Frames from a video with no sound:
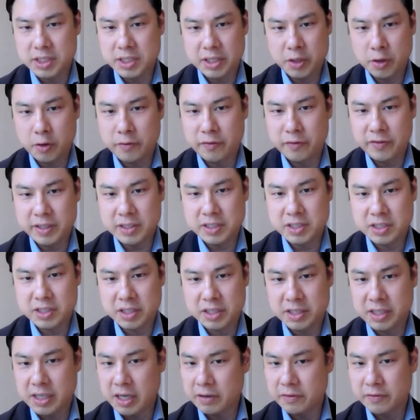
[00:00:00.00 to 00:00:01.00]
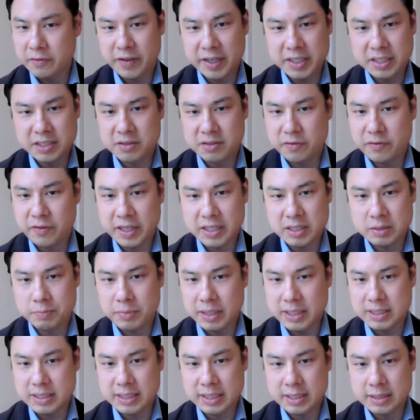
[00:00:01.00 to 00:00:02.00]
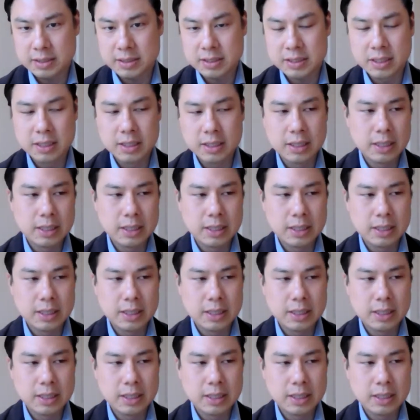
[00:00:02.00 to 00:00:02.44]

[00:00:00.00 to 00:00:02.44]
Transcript: the office to conduct face-to-face meetings,